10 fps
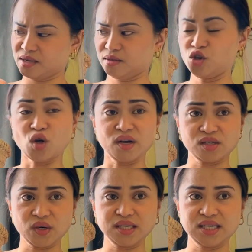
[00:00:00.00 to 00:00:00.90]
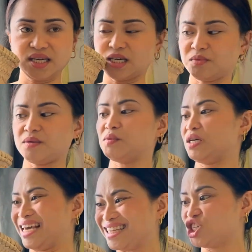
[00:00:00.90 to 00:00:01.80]
as you can see, keeps
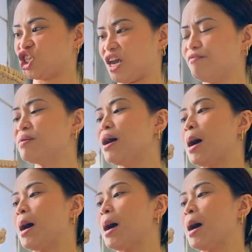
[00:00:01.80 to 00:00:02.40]
its shape.